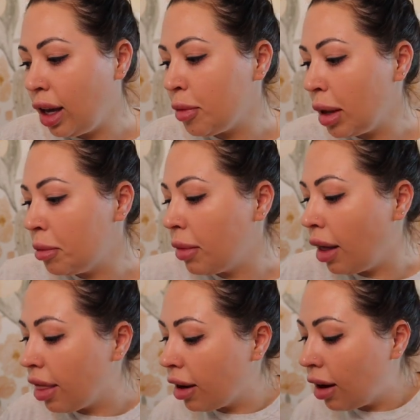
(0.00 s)
am a
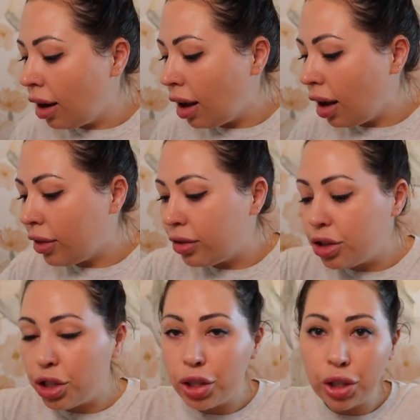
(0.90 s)
mother of
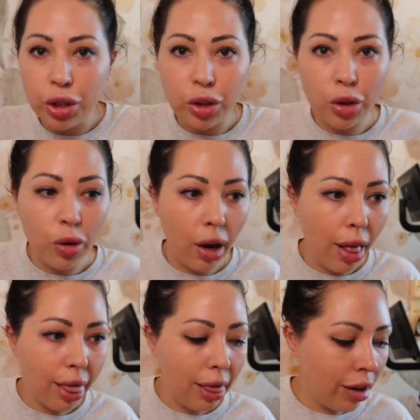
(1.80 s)
two
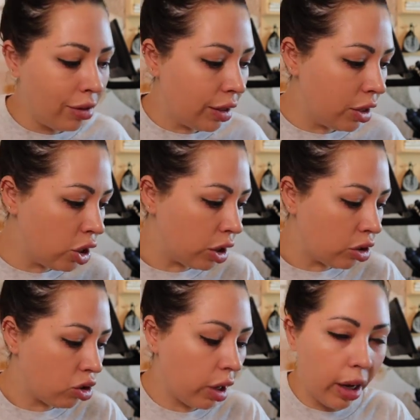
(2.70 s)
lovely
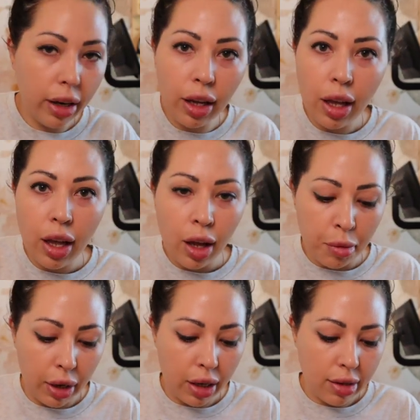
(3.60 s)
children.
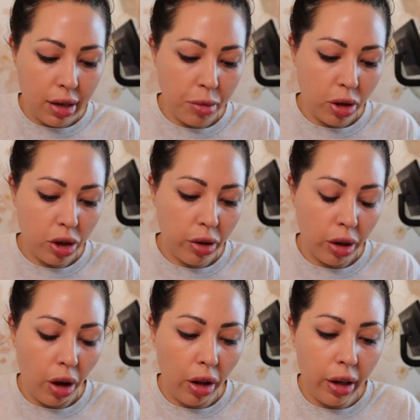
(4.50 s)
My kids' names are Duke
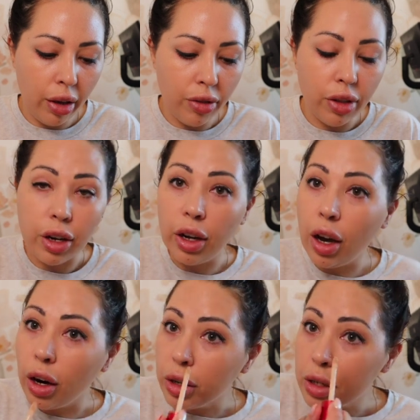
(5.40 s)
and Olive. They
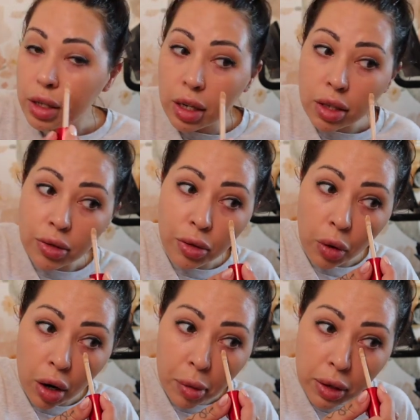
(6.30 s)
are six and
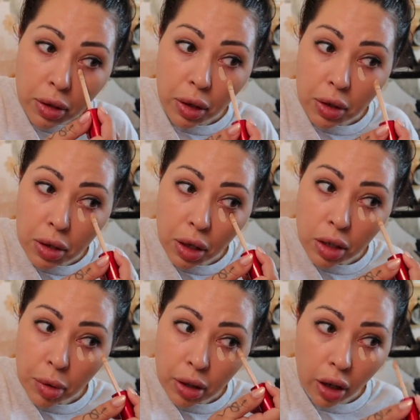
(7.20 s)
four. My son is
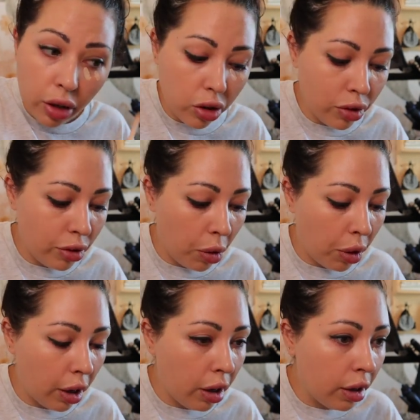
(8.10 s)
six, my daughter's
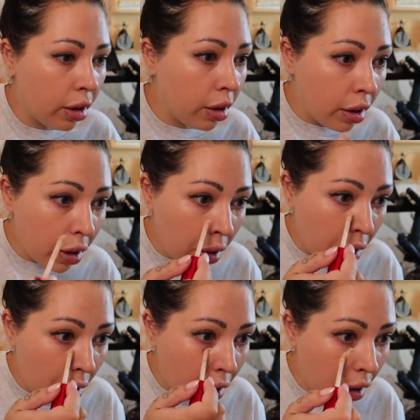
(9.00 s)
four.
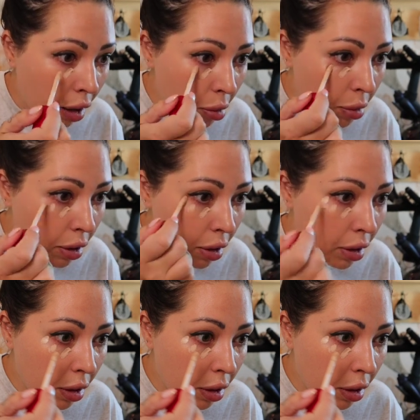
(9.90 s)
Um,